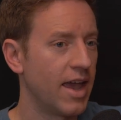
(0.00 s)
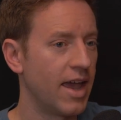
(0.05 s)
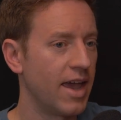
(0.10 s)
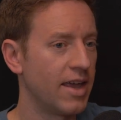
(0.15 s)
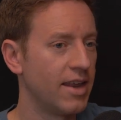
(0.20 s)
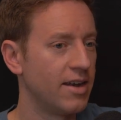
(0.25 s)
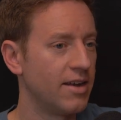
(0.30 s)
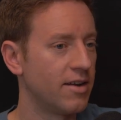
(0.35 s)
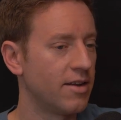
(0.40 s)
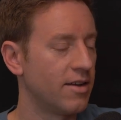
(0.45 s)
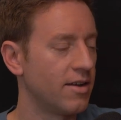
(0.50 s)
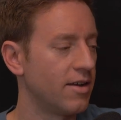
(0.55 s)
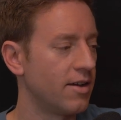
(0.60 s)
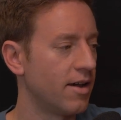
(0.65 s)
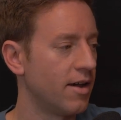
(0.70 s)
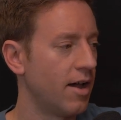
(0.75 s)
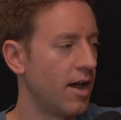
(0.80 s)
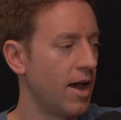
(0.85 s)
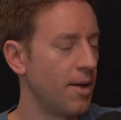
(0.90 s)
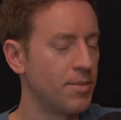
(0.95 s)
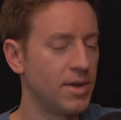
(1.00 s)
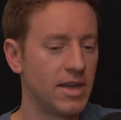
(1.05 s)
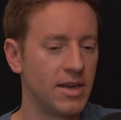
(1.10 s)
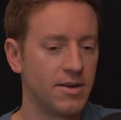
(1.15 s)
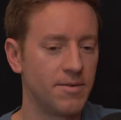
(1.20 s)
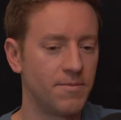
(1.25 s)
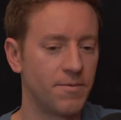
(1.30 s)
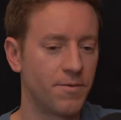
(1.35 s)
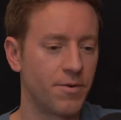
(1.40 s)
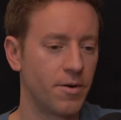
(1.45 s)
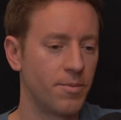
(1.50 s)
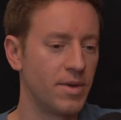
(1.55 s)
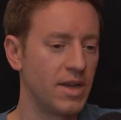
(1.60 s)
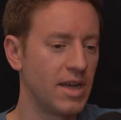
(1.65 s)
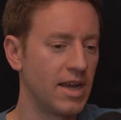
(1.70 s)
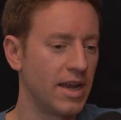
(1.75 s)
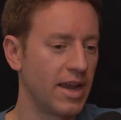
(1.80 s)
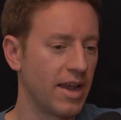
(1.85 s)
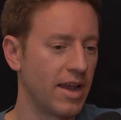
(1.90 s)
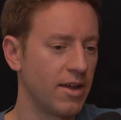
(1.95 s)
And I mean, for
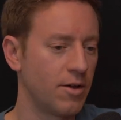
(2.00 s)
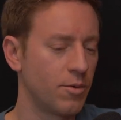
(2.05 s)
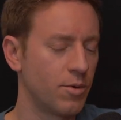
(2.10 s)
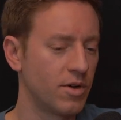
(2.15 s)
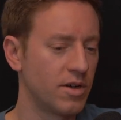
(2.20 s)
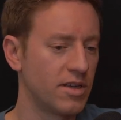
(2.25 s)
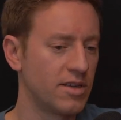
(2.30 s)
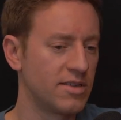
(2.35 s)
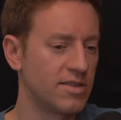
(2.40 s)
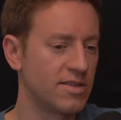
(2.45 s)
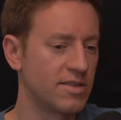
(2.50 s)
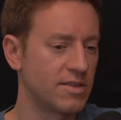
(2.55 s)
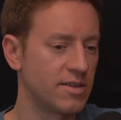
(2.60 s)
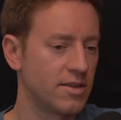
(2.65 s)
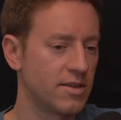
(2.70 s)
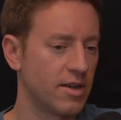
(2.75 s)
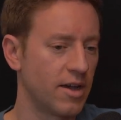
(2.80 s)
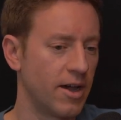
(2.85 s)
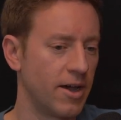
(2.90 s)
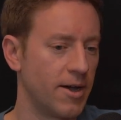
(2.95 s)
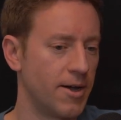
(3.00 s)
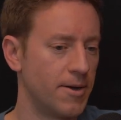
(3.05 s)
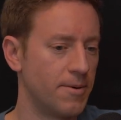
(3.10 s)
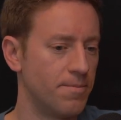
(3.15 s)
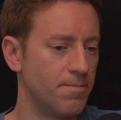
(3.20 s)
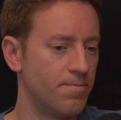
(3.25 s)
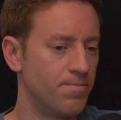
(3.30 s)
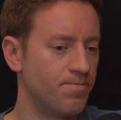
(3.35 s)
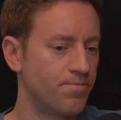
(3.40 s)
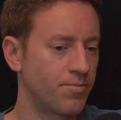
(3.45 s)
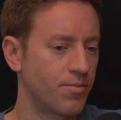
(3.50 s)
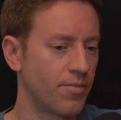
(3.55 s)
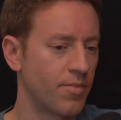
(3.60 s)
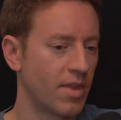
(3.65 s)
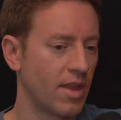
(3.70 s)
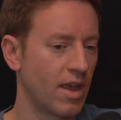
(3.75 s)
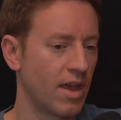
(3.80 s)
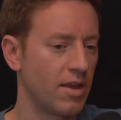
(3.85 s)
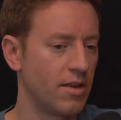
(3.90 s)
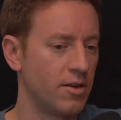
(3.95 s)
me, it was
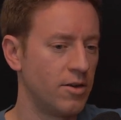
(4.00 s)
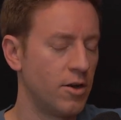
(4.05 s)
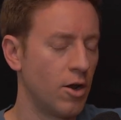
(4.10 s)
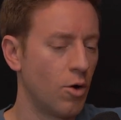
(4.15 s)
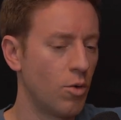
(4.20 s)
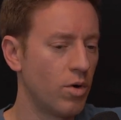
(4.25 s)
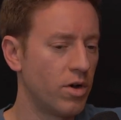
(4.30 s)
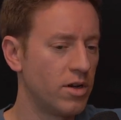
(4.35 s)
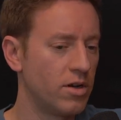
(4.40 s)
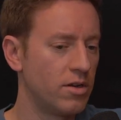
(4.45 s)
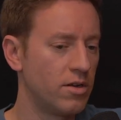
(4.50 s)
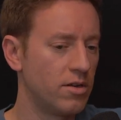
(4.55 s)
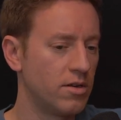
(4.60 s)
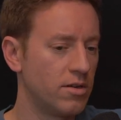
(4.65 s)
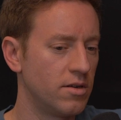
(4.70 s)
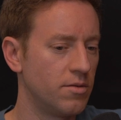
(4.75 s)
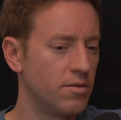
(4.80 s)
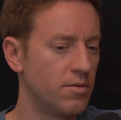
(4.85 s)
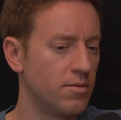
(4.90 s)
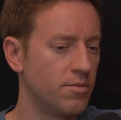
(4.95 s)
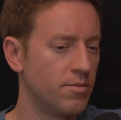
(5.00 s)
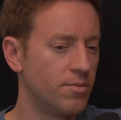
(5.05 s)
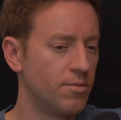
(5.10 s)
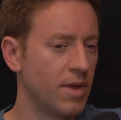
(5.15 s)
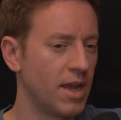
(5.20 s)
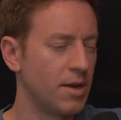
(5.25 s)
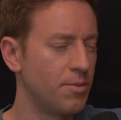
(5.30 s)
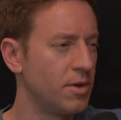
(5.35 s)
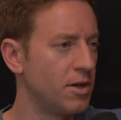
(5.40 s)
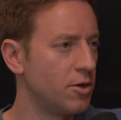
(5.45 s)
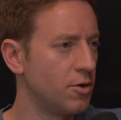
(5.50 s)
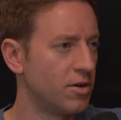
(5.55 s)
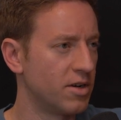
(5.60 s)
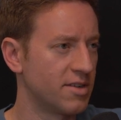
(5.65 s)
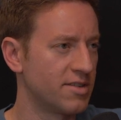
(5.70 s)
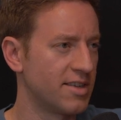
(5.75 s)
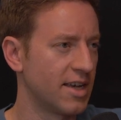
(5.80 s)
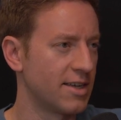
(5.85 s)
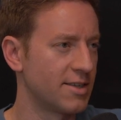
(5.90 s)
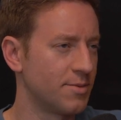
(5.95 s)
no one made me do an
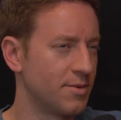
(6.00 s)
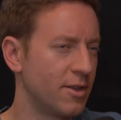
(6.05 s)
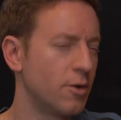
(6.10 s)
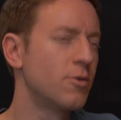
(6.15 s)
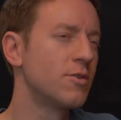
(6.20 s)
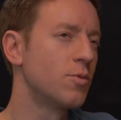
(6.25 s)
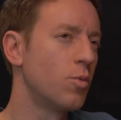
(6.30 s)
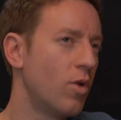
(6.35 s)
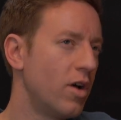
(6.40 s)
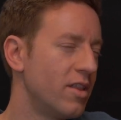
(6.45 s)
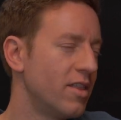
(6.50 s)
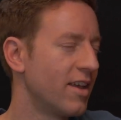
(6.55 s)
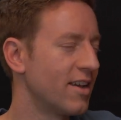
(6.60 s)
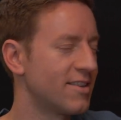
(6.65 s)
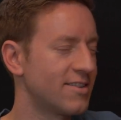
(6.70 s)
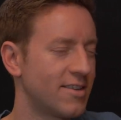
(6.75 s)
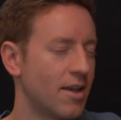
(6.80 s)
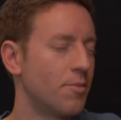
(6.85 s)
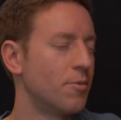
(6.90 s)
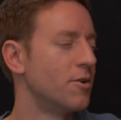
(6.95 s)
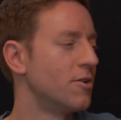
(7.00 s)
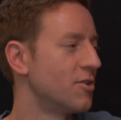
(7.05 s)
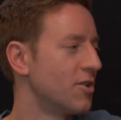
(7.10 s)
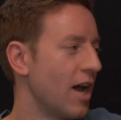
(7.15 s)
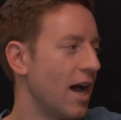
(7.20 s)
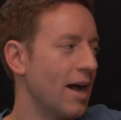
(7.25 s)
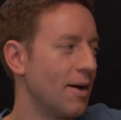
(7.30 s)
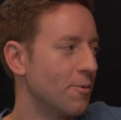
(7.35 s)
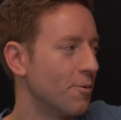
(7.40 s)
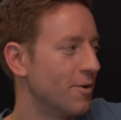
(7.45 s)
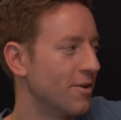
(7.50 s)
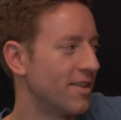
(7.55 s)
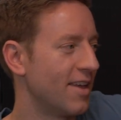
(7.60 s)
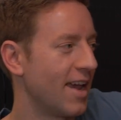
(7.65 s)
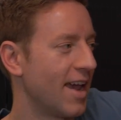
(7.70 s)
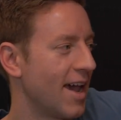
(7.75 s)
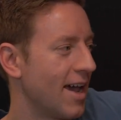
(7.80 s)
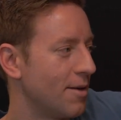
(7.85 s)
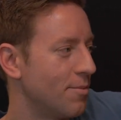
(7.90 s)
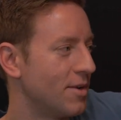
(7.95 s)
assessment. There was one like summer job where
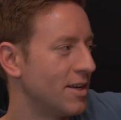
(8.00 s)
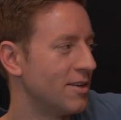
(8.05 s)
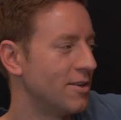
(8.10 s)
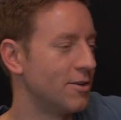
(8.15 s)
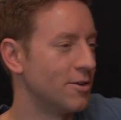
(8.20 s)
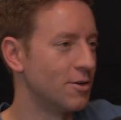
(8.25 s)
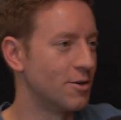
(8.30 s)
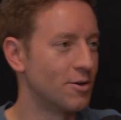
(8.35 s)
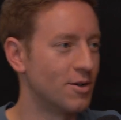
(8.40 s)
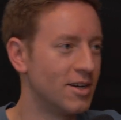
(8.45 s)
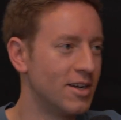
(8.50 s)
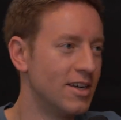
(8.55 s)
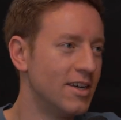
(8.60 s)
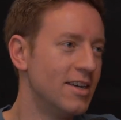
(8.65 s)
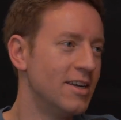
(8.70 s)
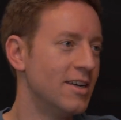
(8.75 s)
they had me do